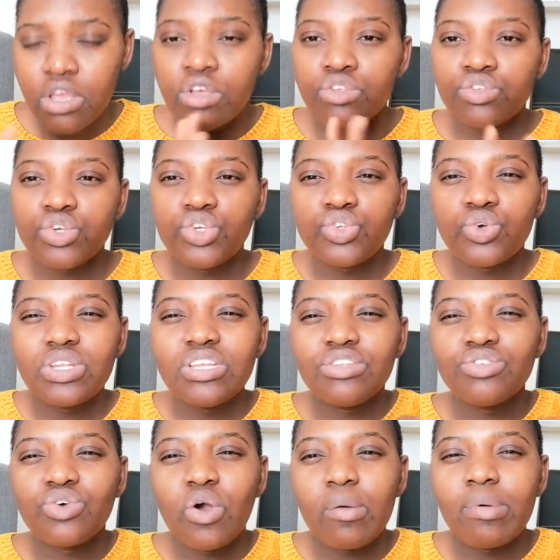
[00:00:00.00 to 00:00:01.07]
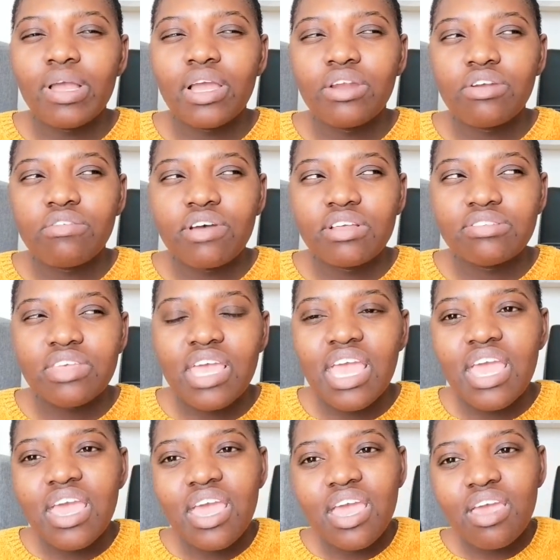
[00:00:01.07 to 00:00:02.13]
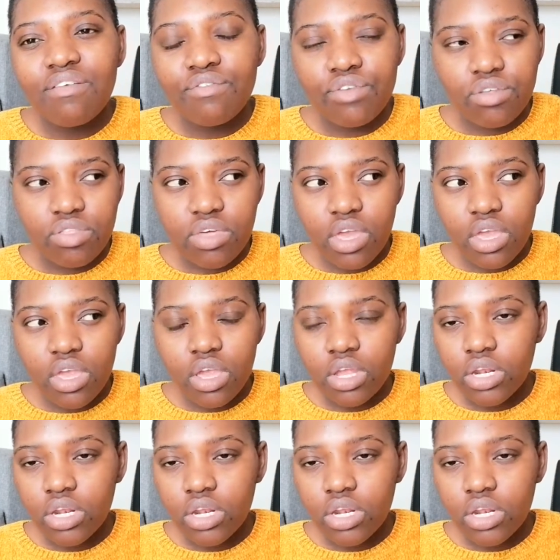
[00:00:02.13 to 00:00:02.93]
So you don't need to go back and revise everything.